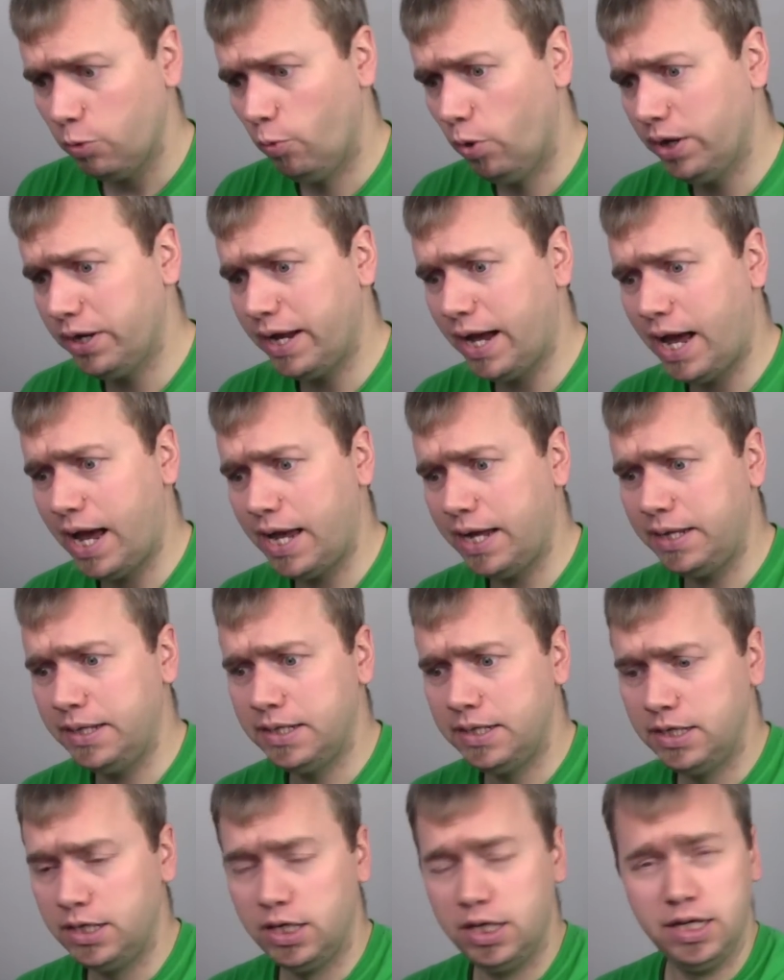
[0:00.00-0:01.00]
one guy
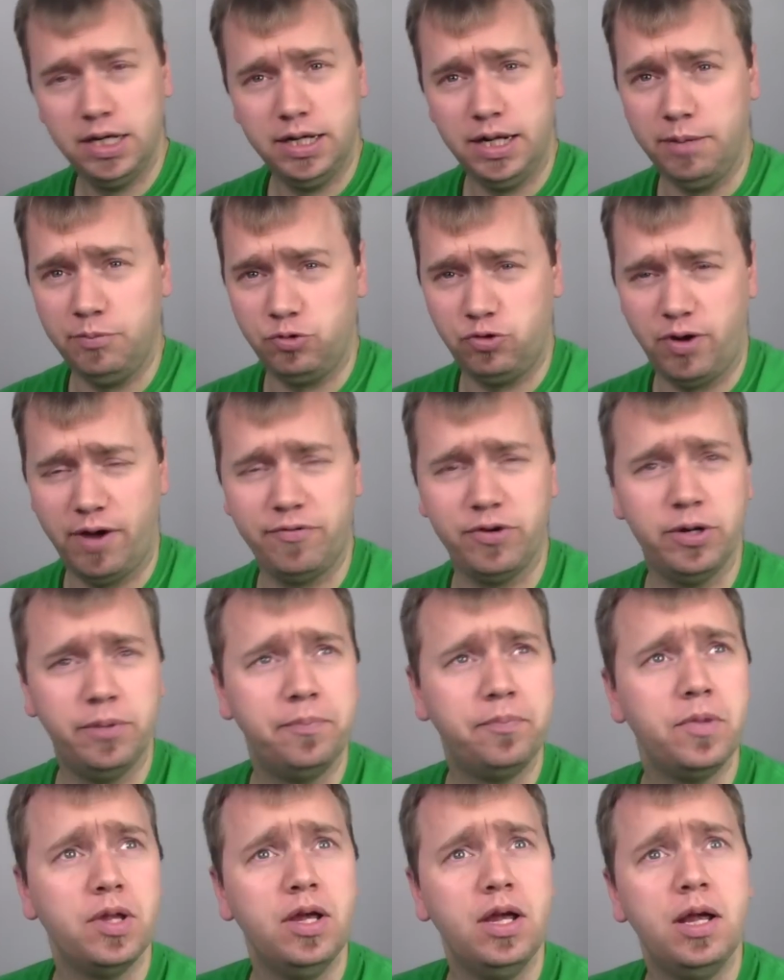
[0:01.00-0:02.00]
named
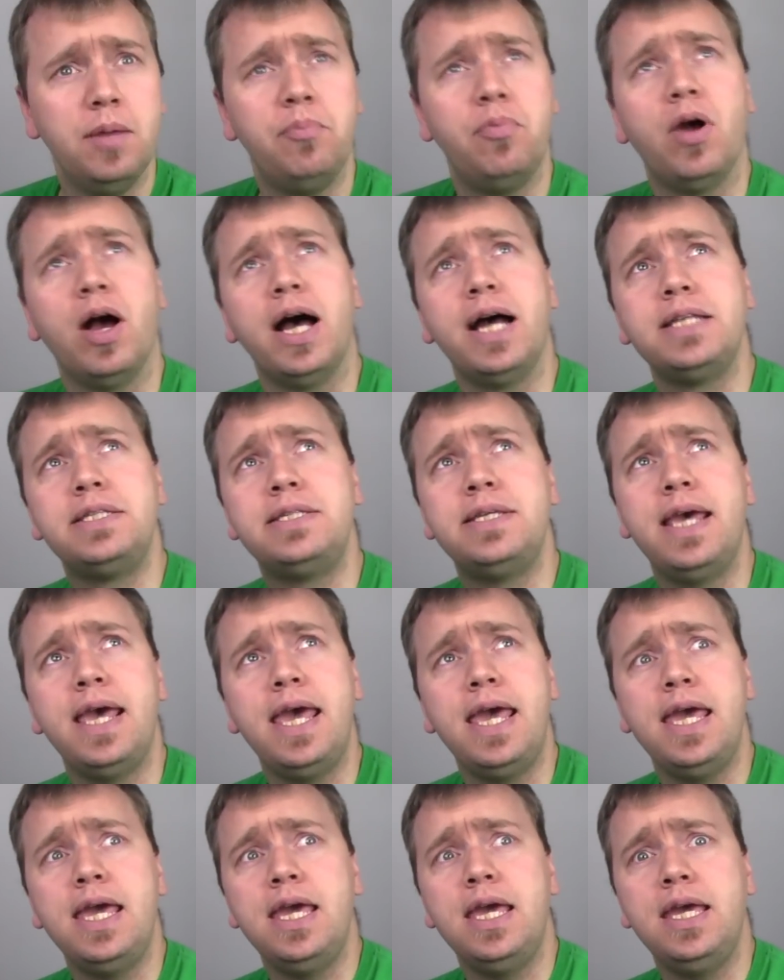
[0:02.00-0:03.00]
Trevor brought
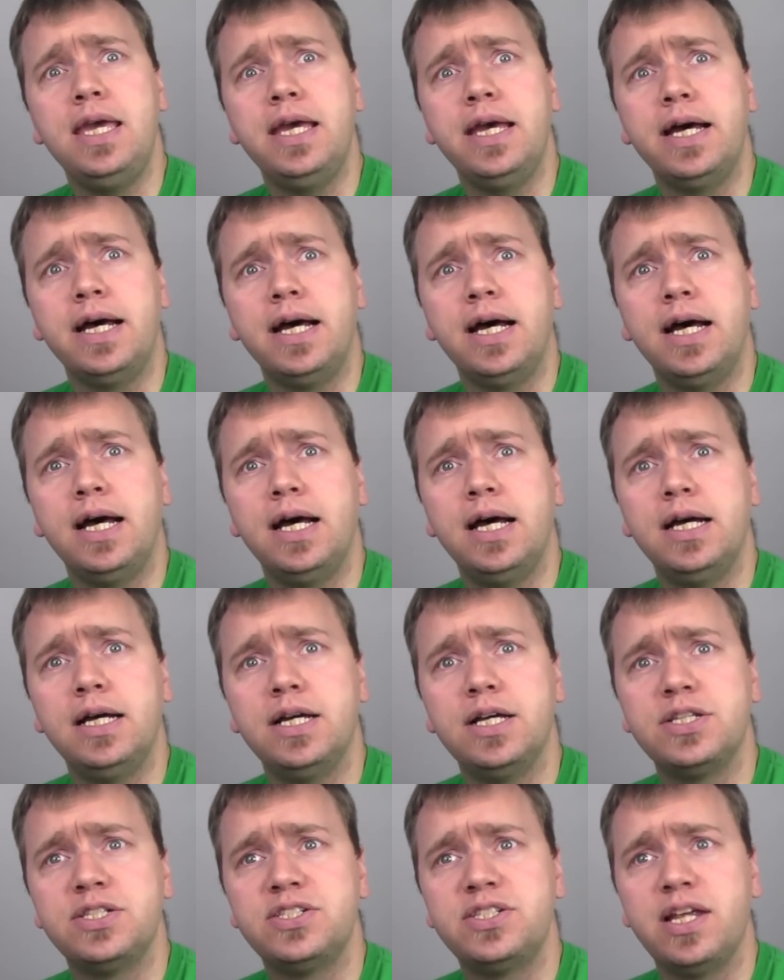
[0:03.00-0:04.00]
a
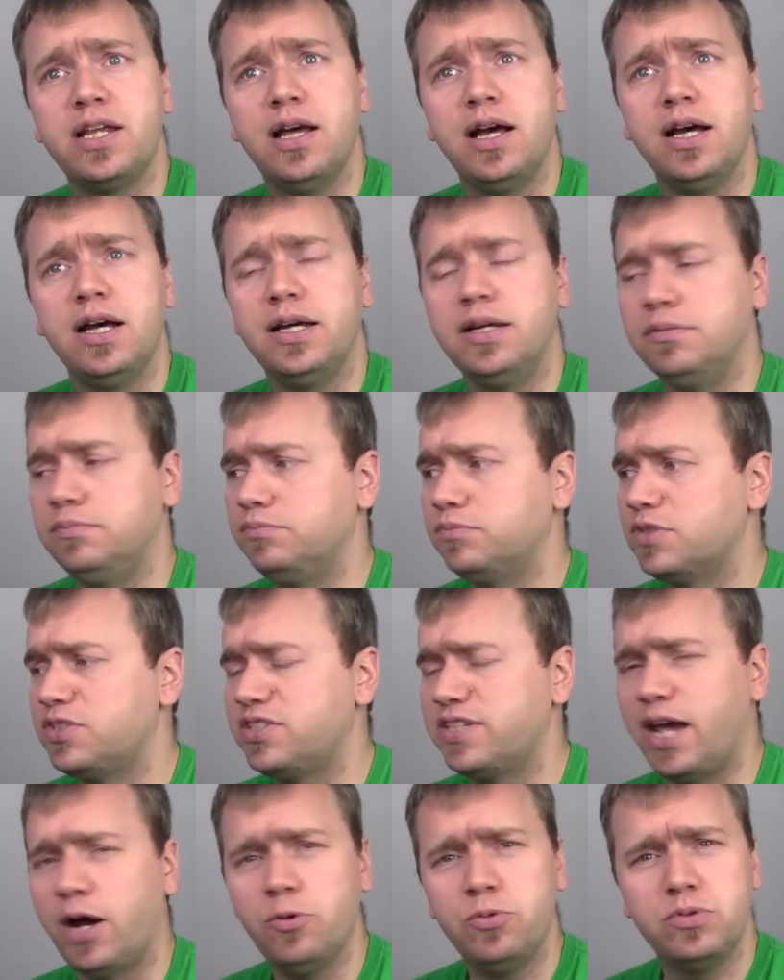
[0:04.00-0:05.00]

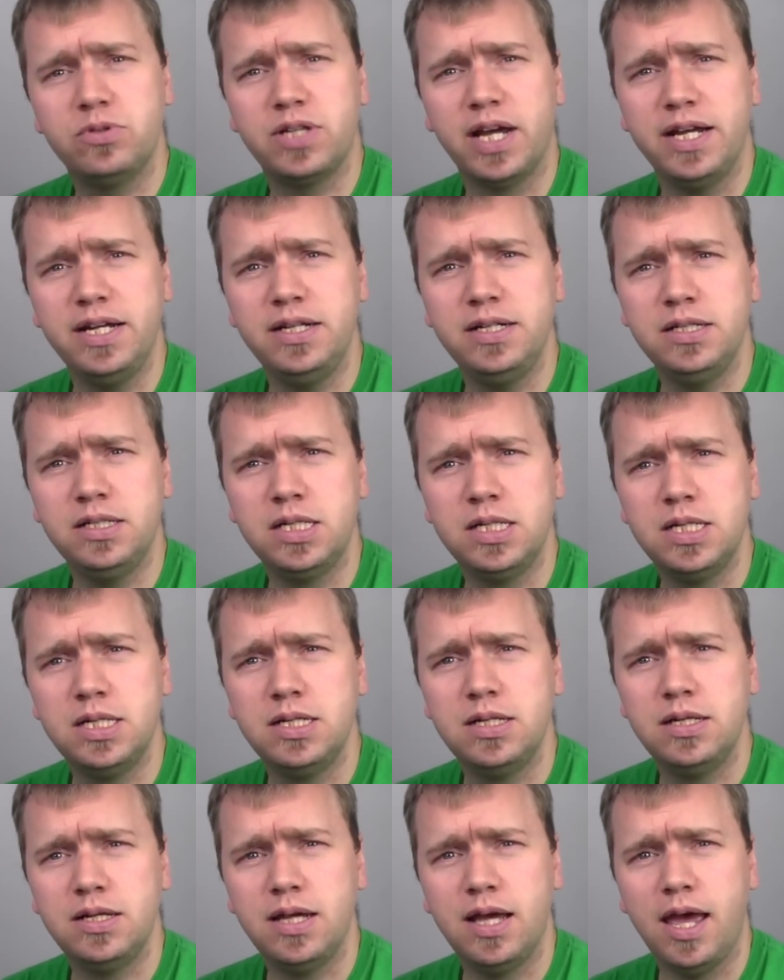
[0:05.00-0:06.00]
Scout Titan
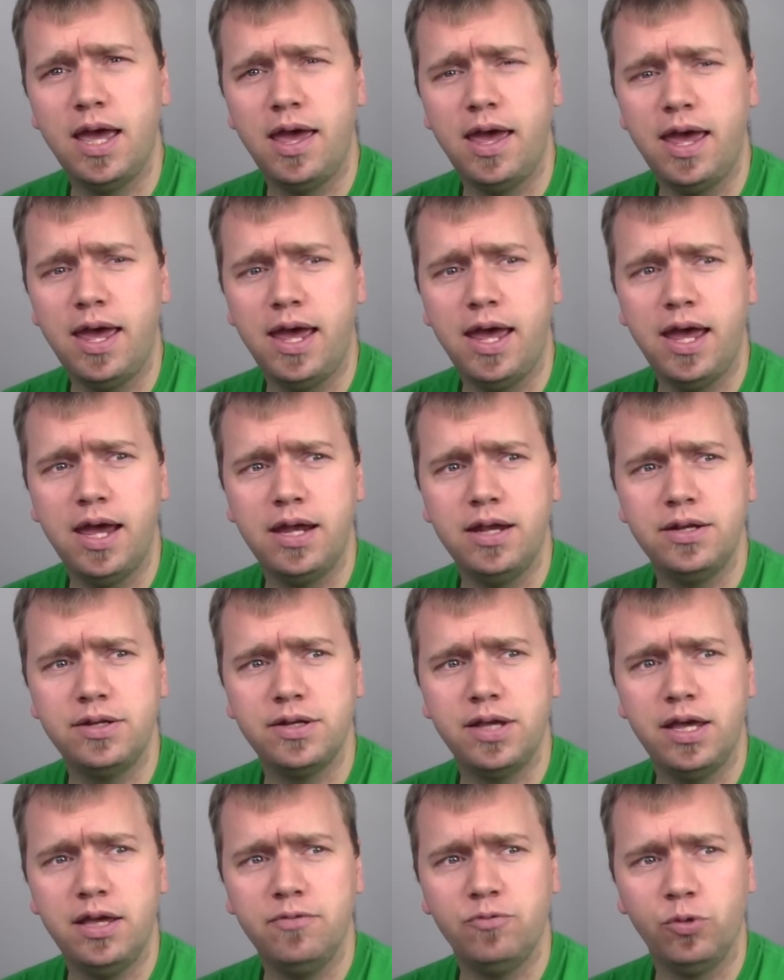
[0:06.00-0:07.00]
and
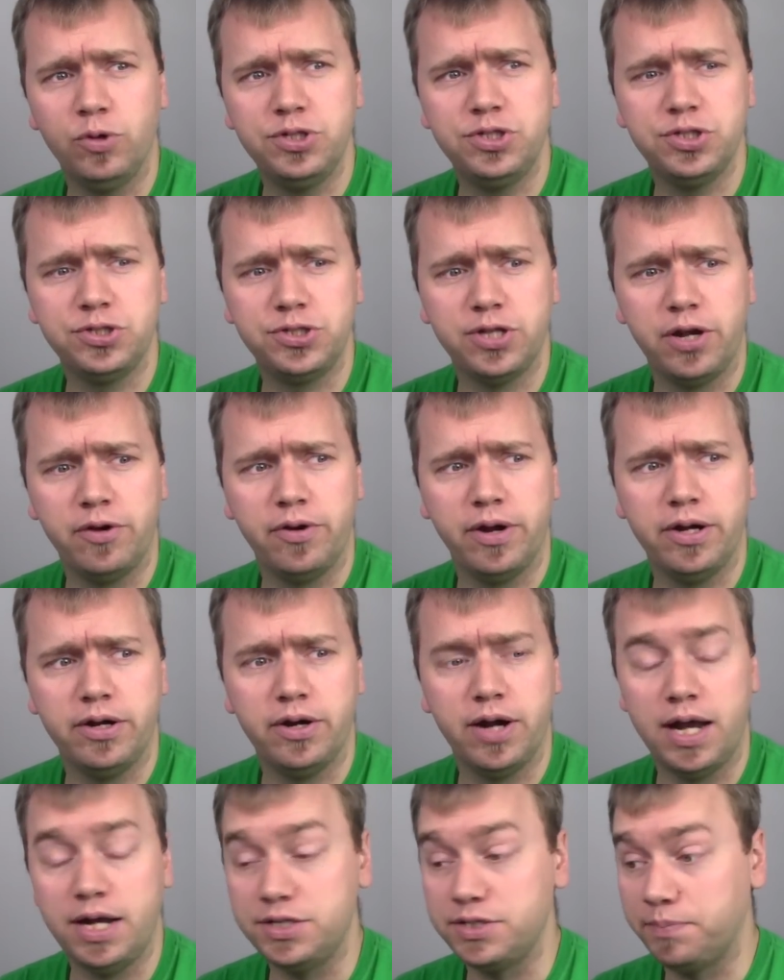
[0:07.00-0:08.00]
a Void Shield
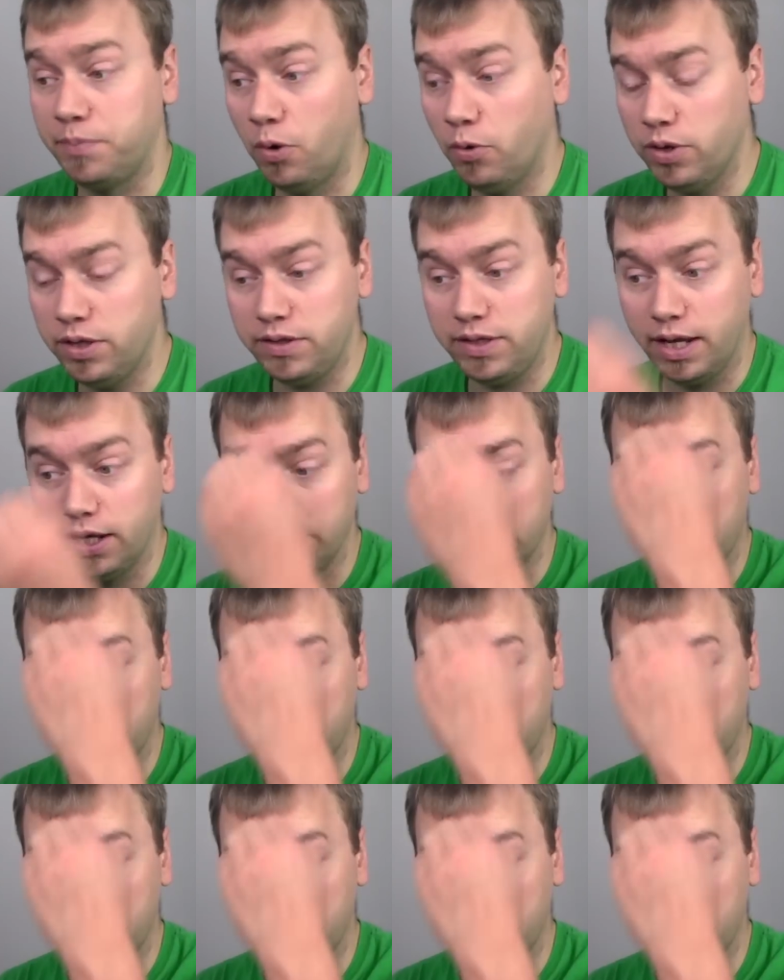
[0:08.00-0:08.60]
Generator, and his opponent, the